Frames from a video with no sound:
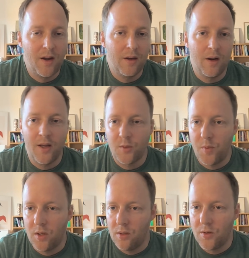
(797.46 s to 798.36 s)
less
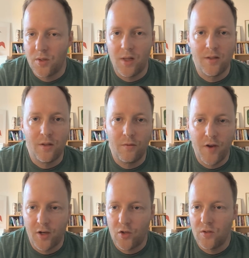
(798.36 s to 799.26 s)
blood loss, less
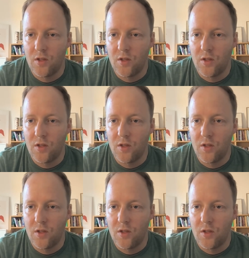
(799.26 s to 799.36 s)
infections.